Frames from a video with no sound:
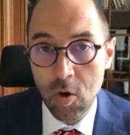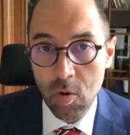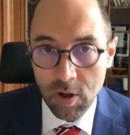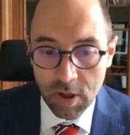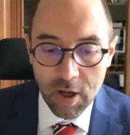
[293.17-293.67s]

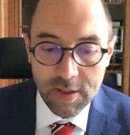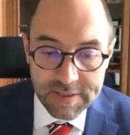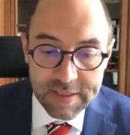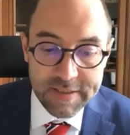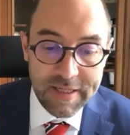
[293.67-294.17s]
while
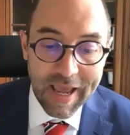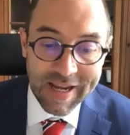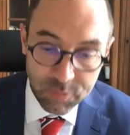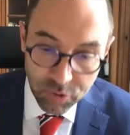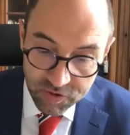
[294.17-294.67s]
ICT
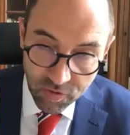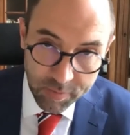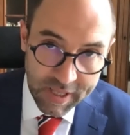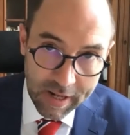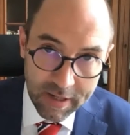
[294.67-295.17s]
exports from
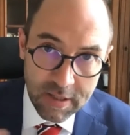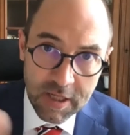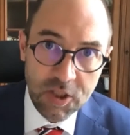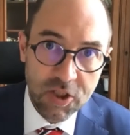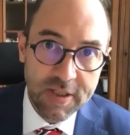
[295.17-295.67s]
Canada
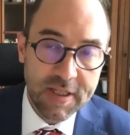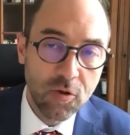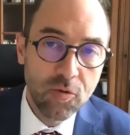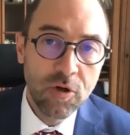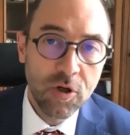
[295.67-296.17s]
to the
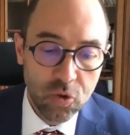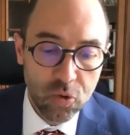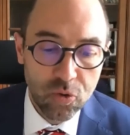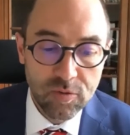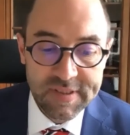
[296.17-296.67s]
EU
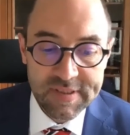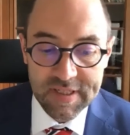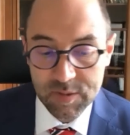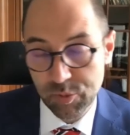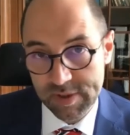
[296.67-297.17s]
grew
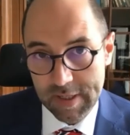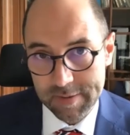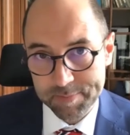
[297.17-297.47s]
6%.